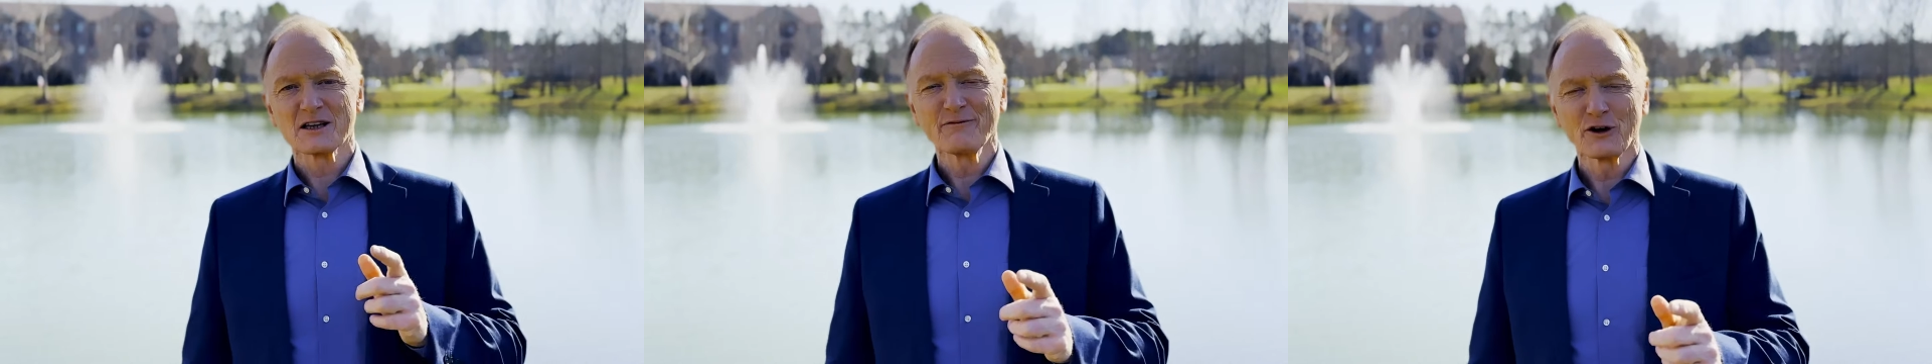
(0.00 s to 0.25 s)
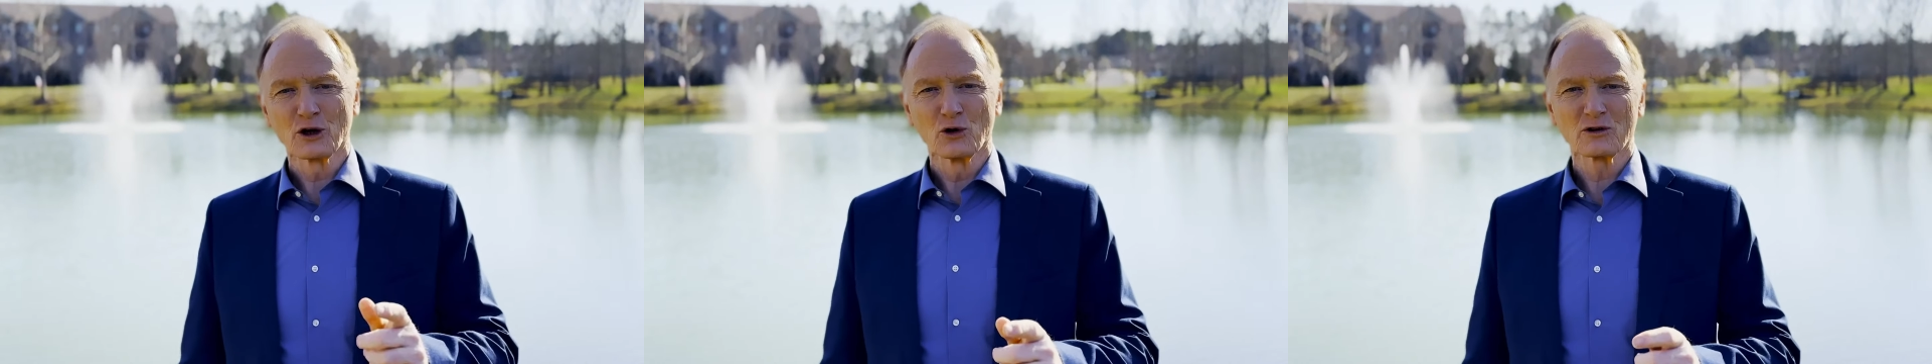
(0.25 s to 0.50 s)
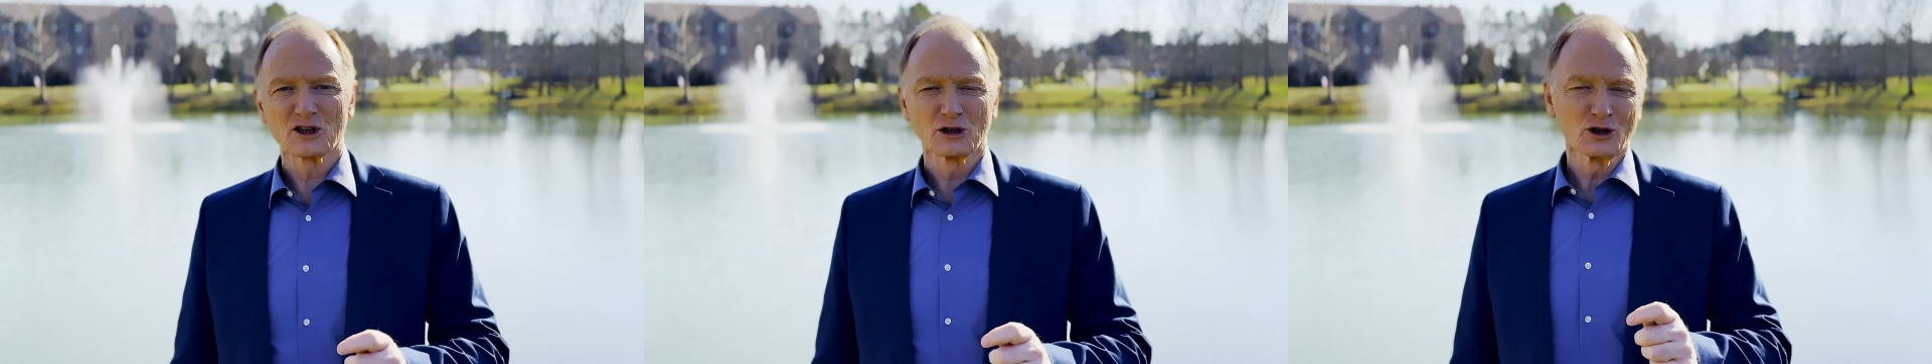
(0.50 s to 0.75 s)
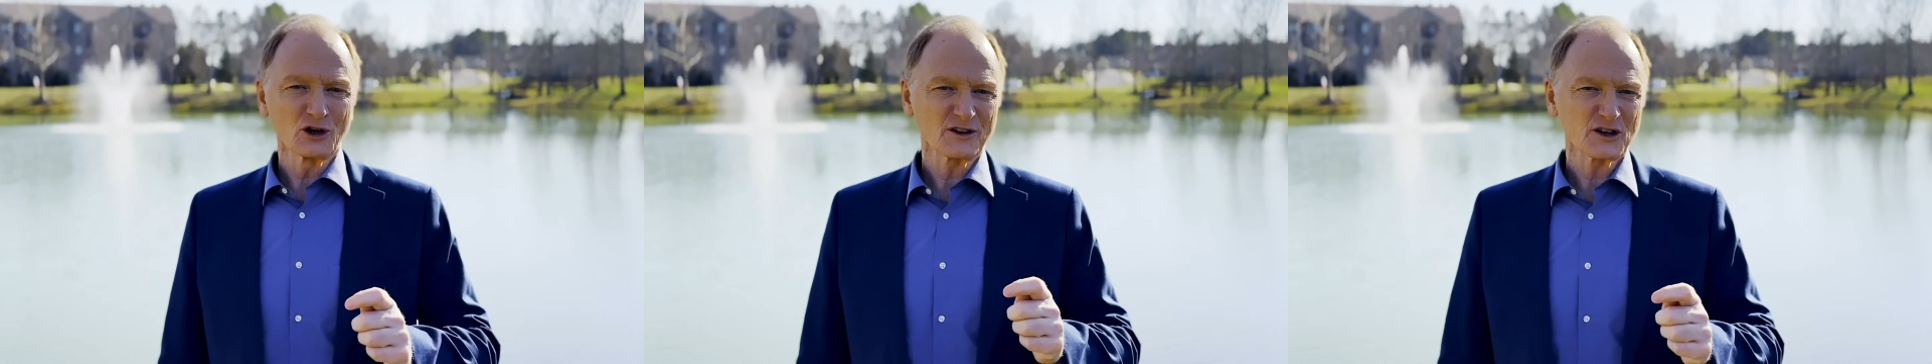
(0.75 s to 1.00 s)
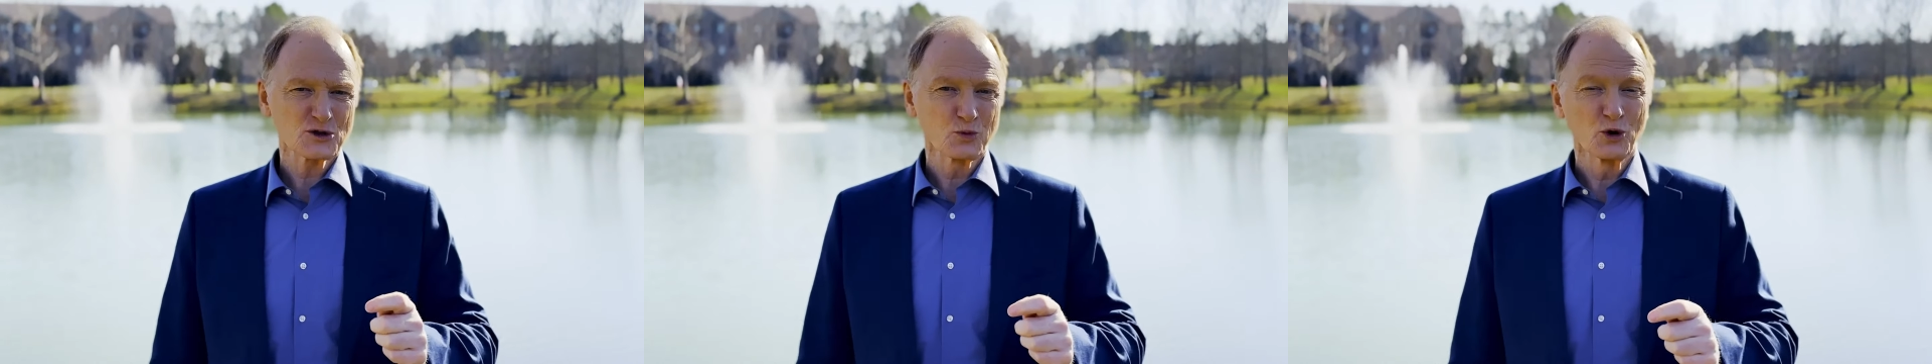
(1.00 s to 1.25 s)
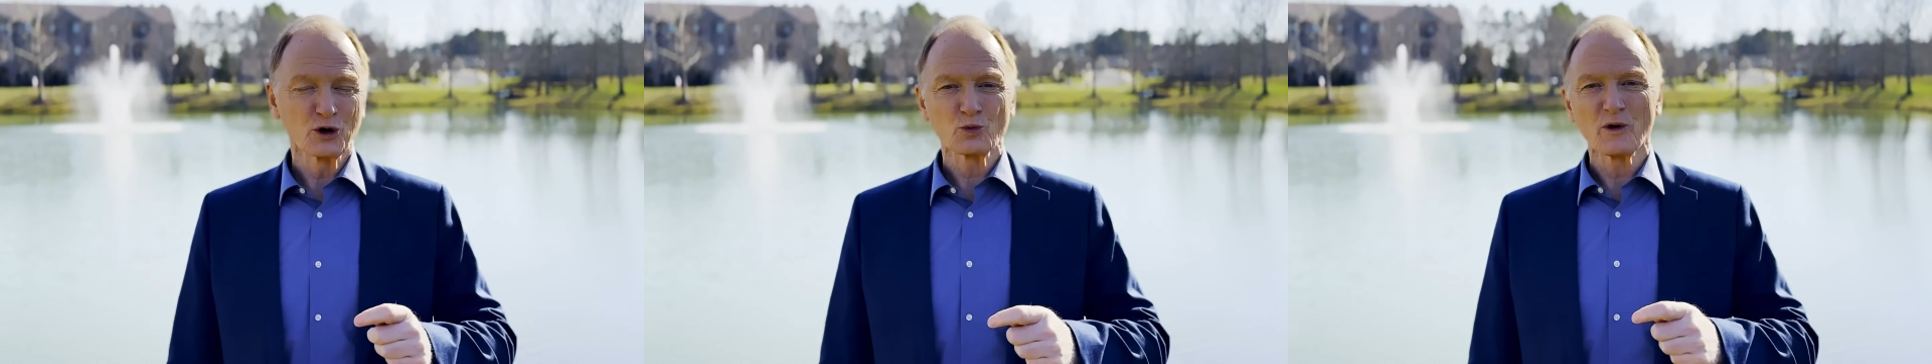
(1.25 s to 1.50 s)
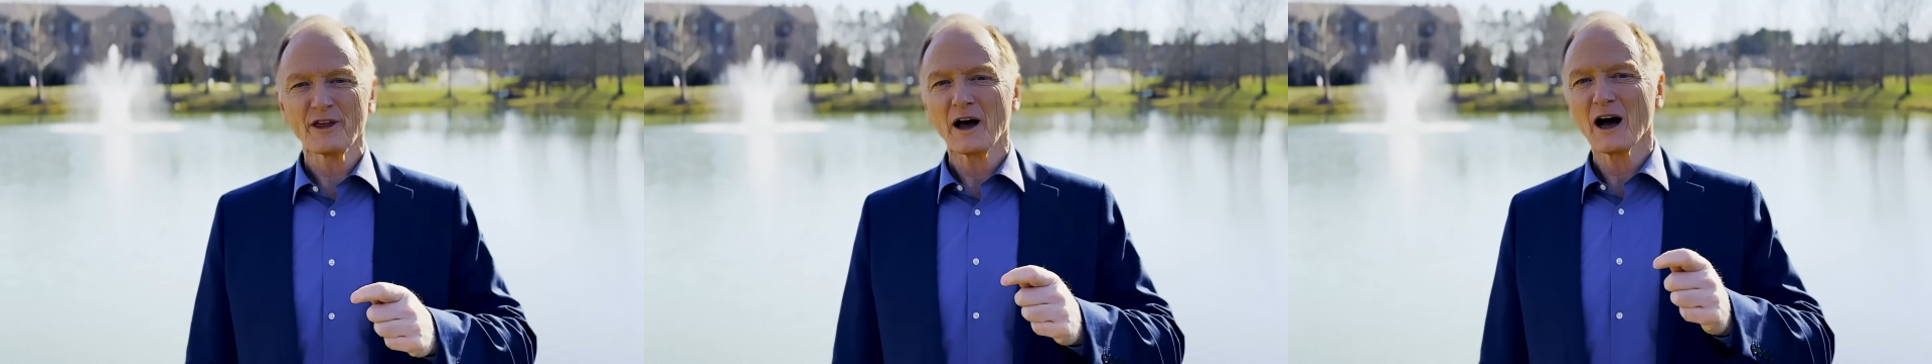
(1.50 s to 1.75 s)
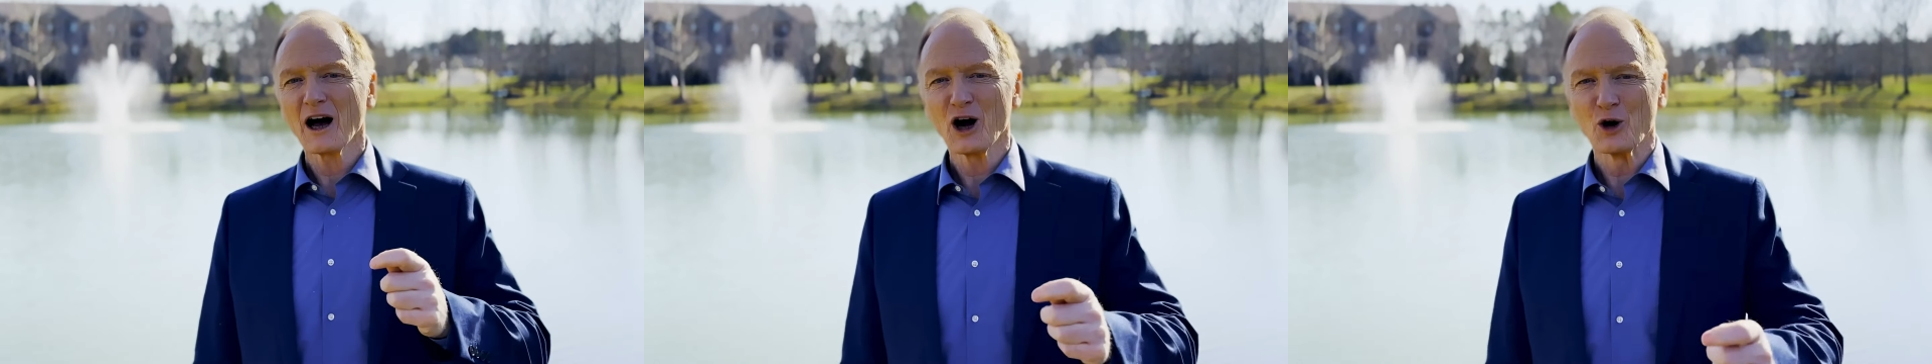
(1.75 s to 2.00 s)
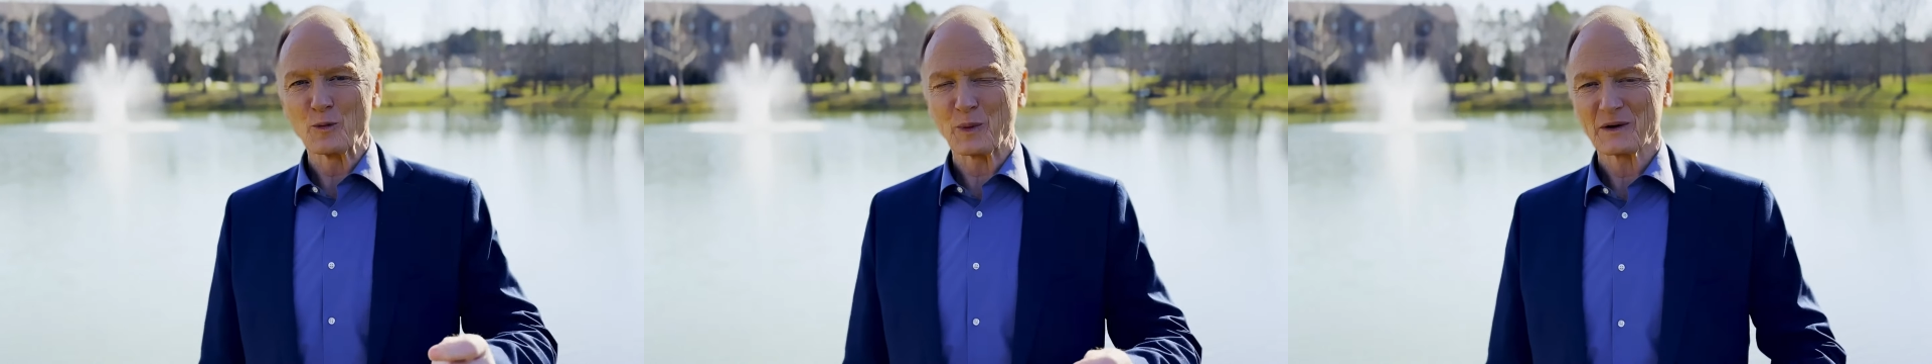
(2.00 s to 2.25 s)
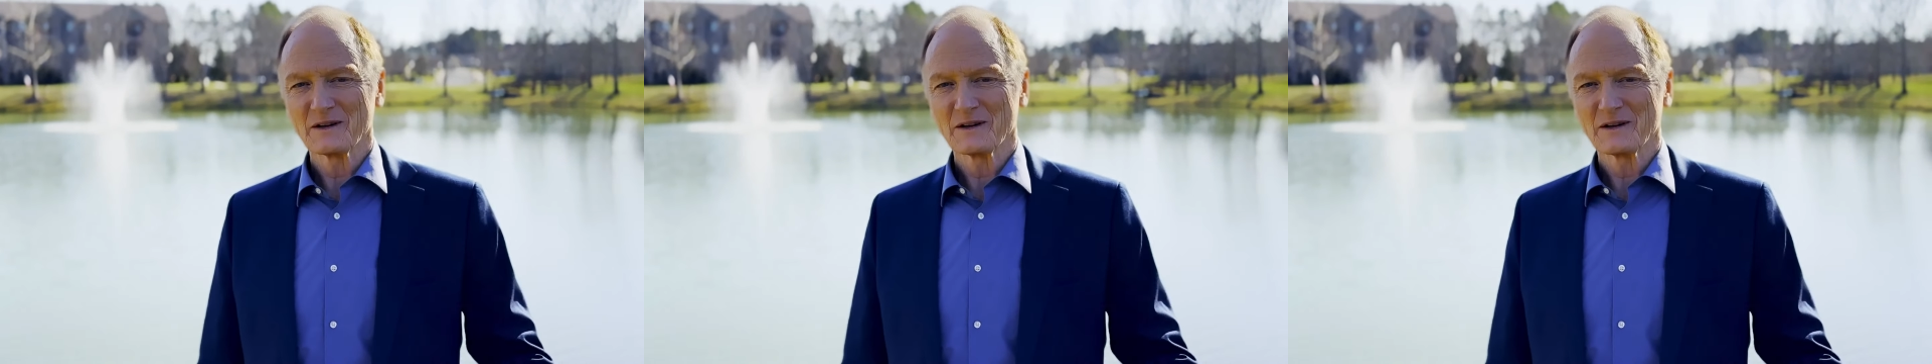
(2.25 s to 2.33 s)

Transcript: difficult to look at this world with hope.